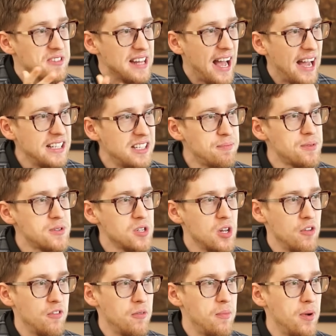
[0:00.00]
90%
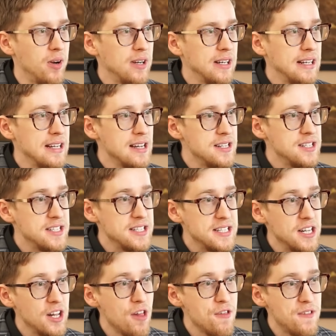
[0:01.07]
of Americans
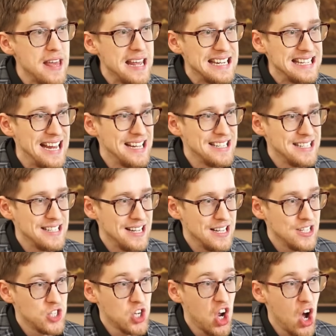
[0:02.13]
still think
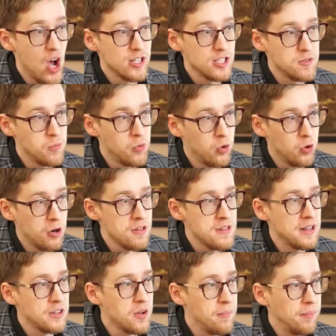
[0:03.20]
Teslas cost more
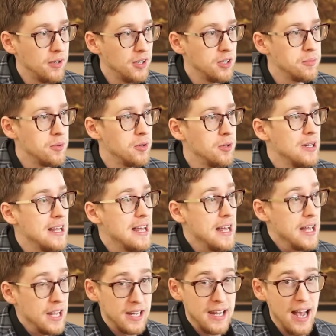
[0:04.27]
than comparable
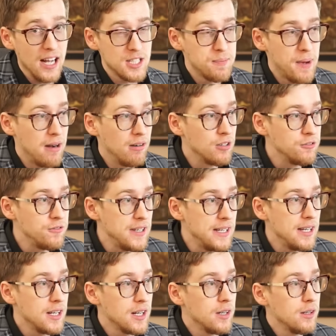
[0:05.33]
gas-powered
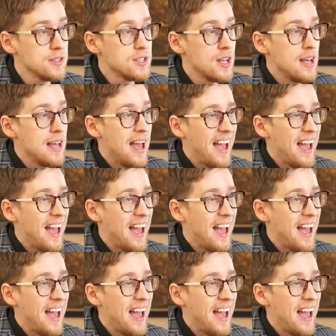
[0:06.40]
vehicles,